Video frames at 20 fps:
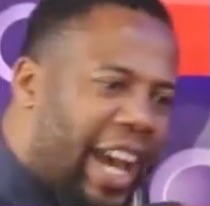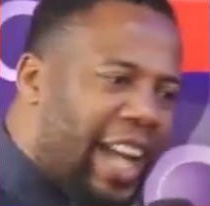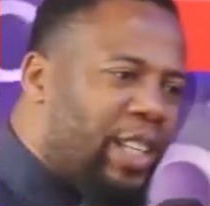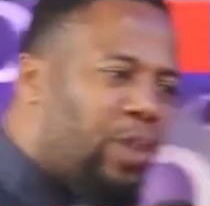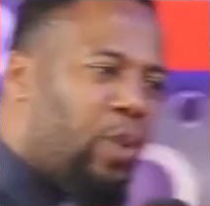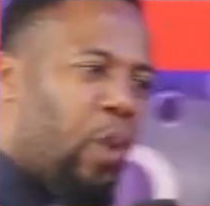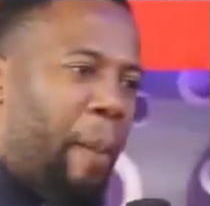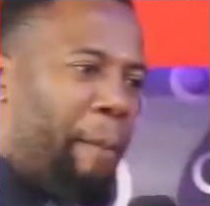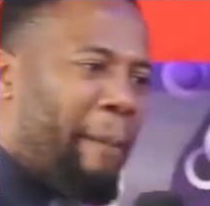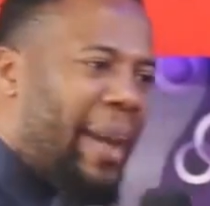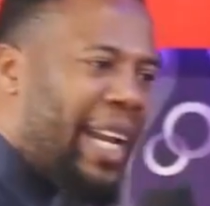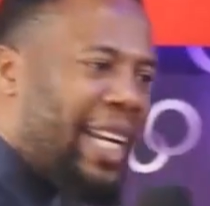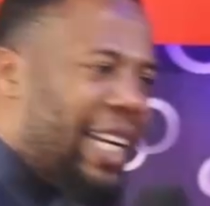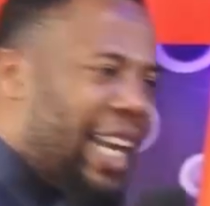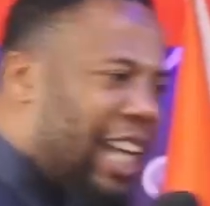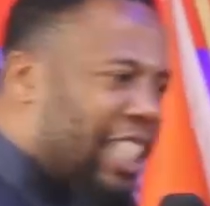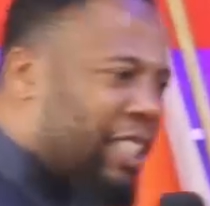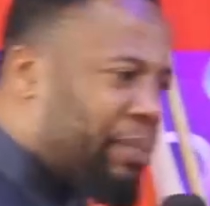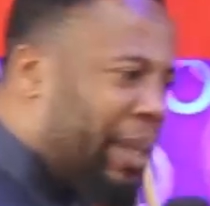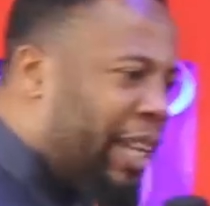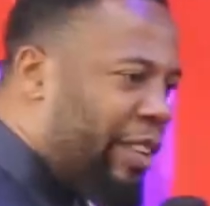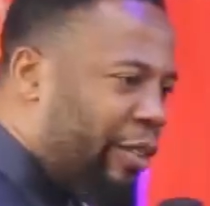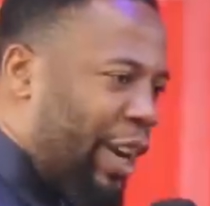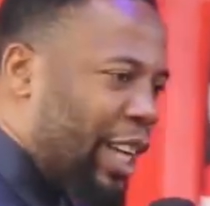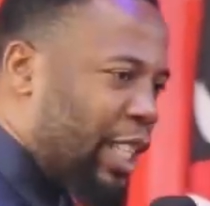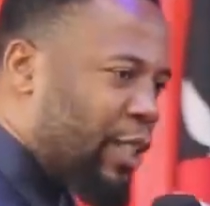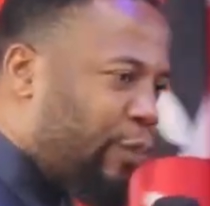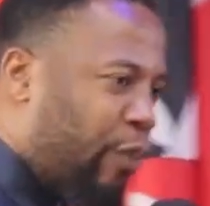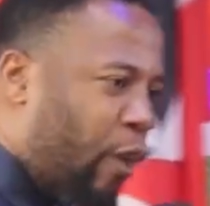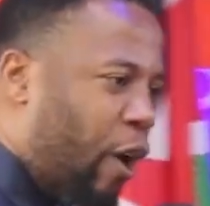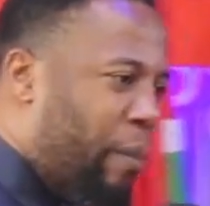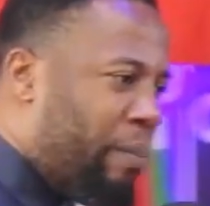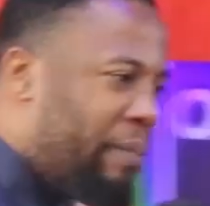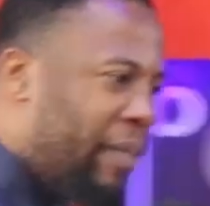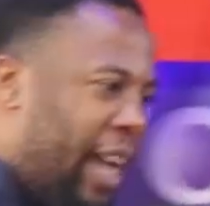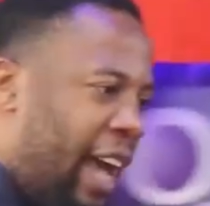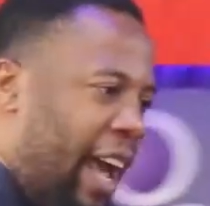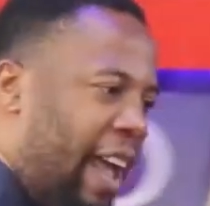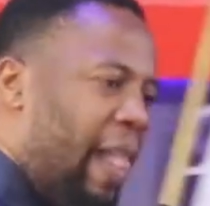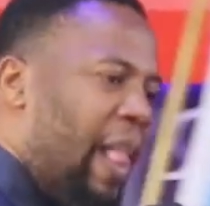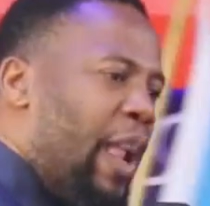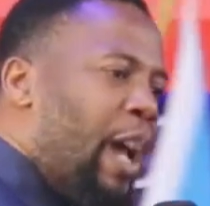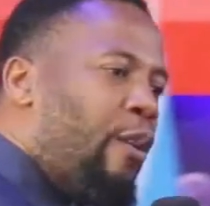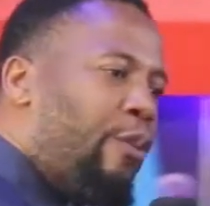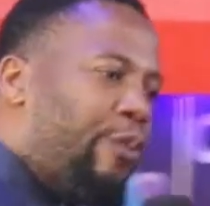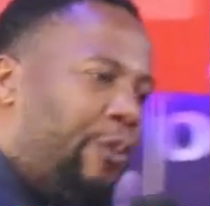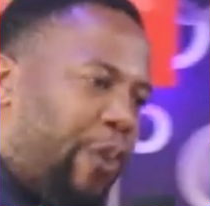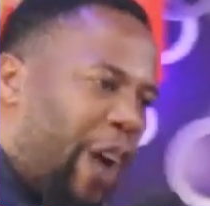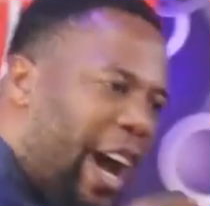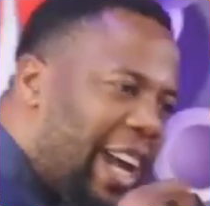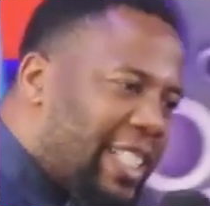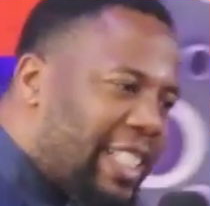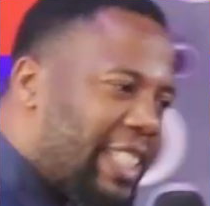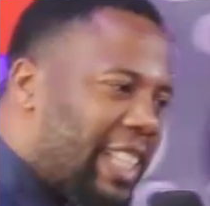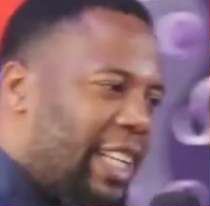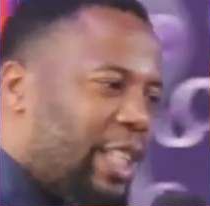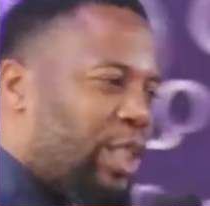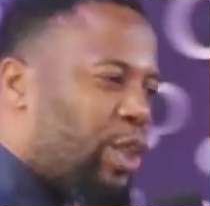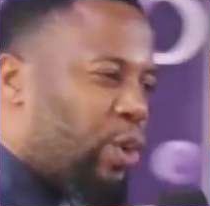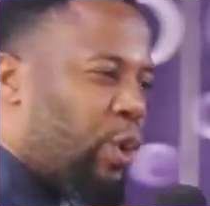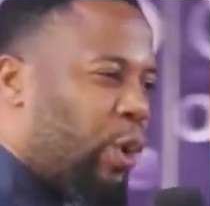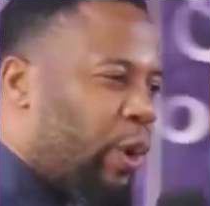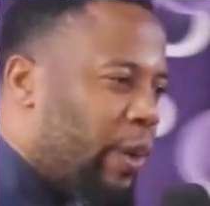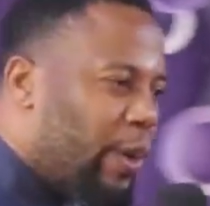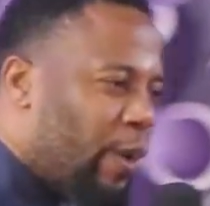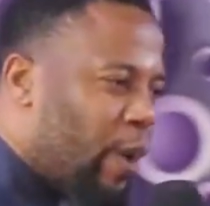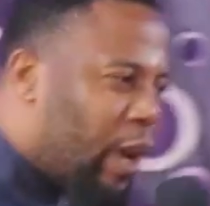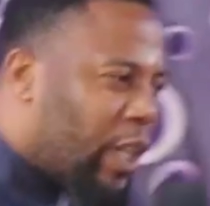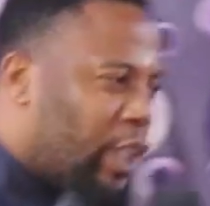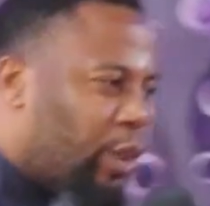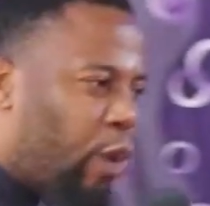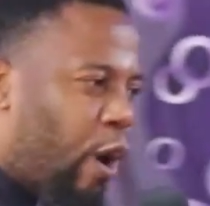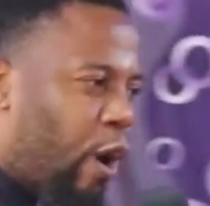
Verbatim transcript: that your mind has been transformed, first it should not